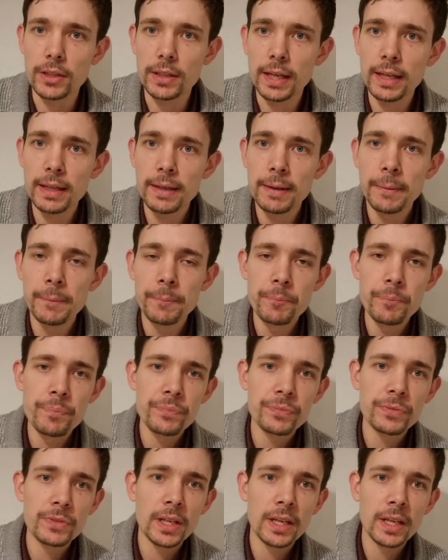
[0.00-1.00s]
okay?
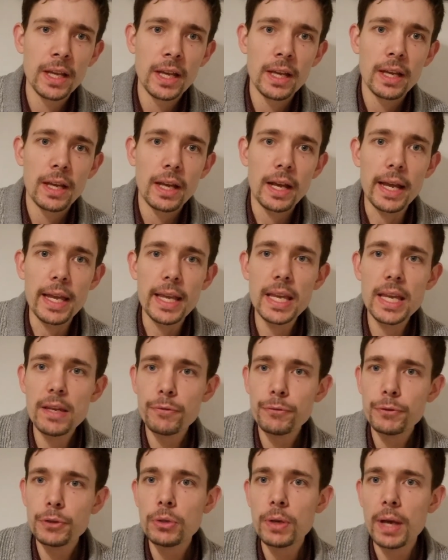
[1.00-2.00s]

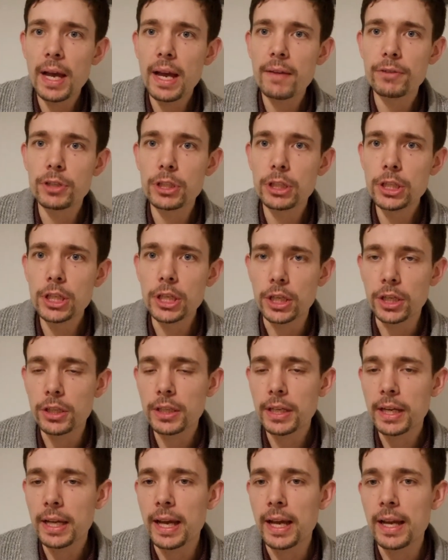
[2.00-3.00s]
if you have a
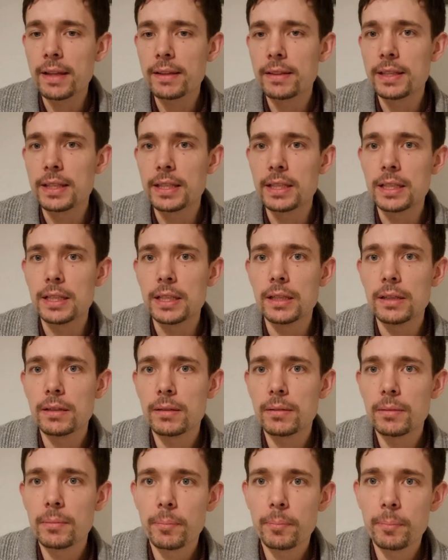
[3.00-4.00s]
look at the
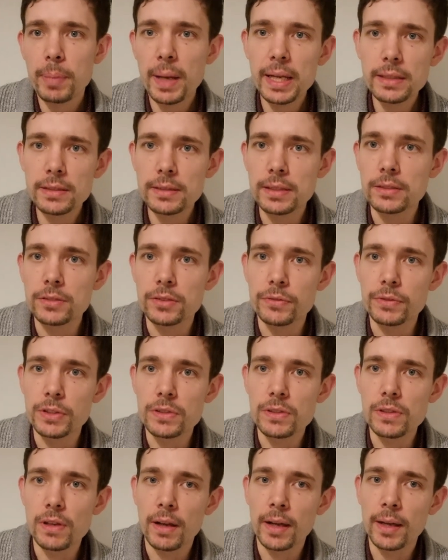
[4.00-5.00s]
paintings of
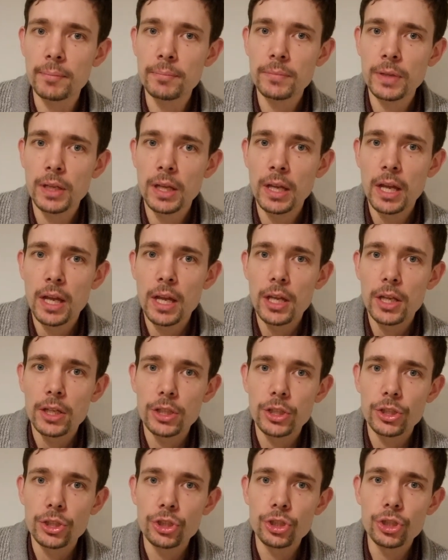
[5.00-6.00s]
the time,
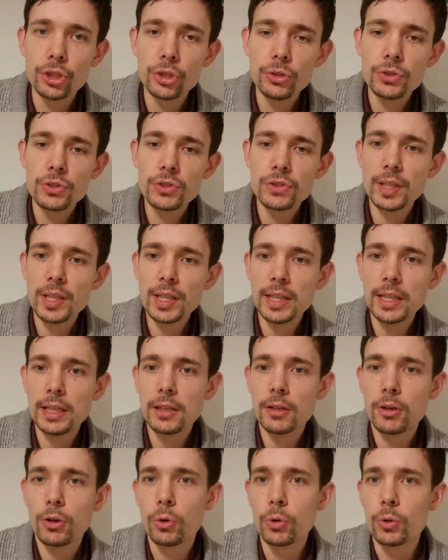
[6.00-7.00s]
you
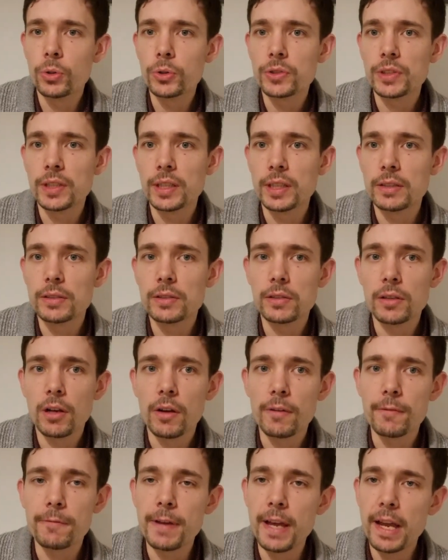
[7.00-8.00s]
see horses
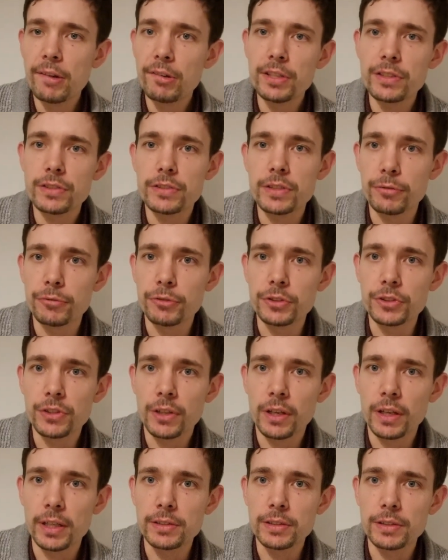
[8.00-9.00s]
of various different
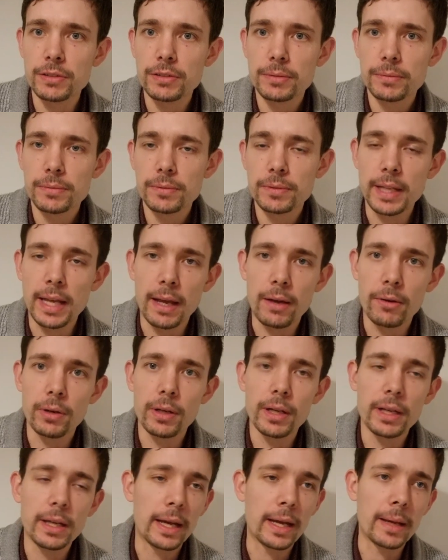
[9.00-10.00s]
sizes.
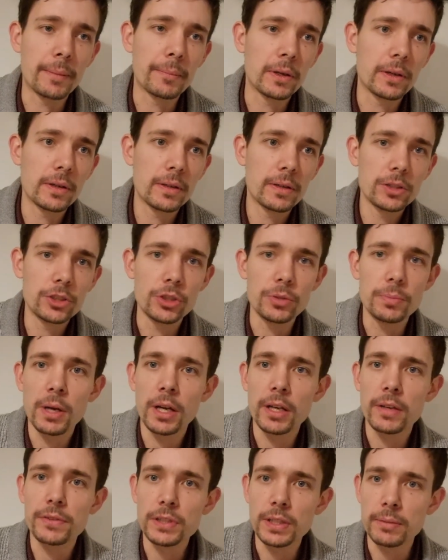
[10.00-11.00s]
Now, um, you
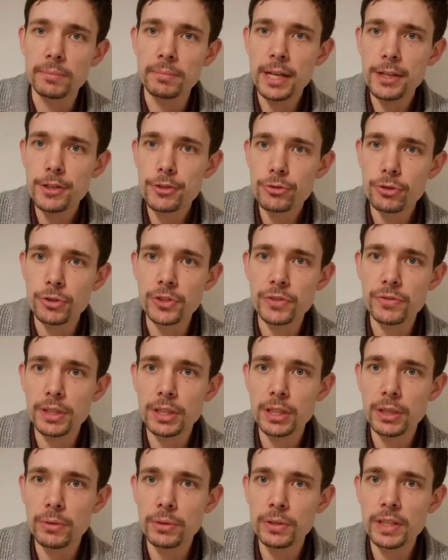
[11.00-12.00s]
might have seen Metatron's
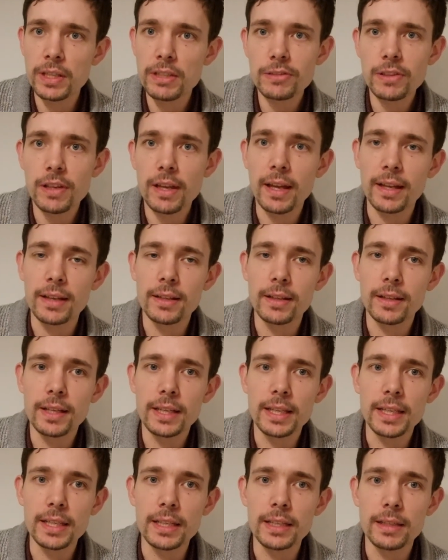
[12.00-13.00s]
video on this, and
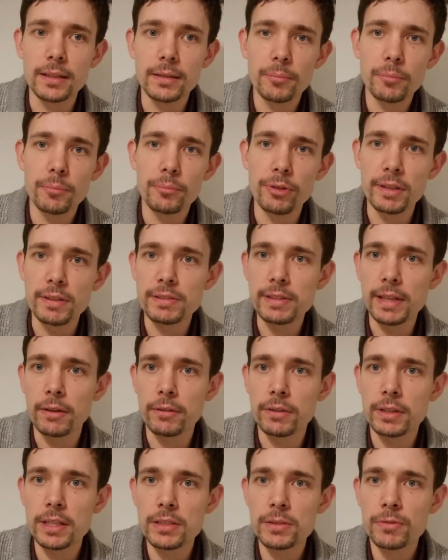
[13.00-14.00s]
he brings
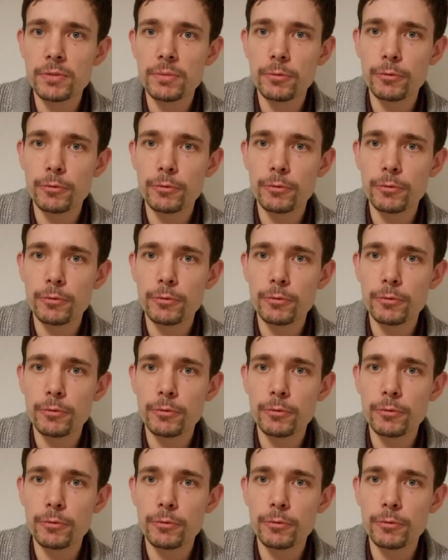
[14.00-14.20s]
out this